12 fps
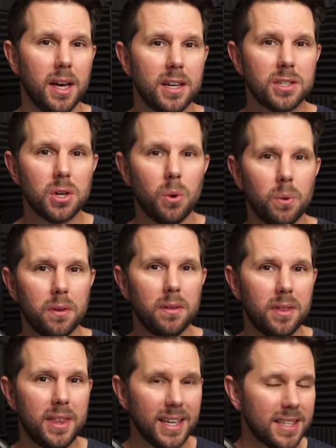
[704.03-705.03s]
So
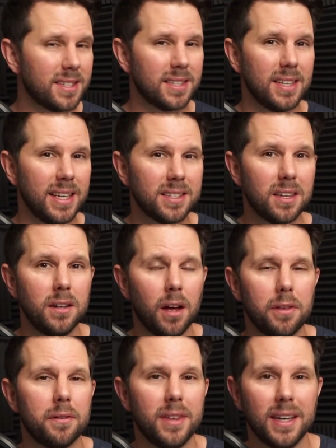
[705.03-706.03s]
this is
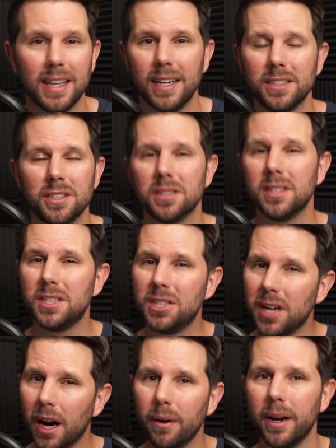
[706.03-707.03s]
another thing that is just the
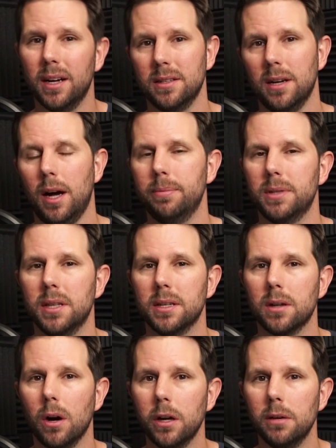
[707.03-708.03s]
cherry on top to
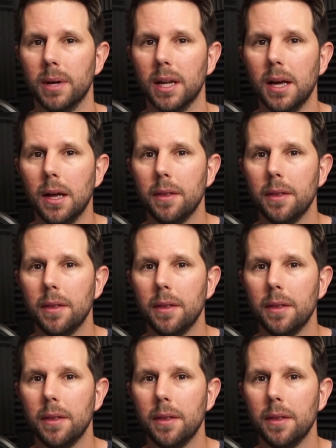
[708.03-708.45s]
this argument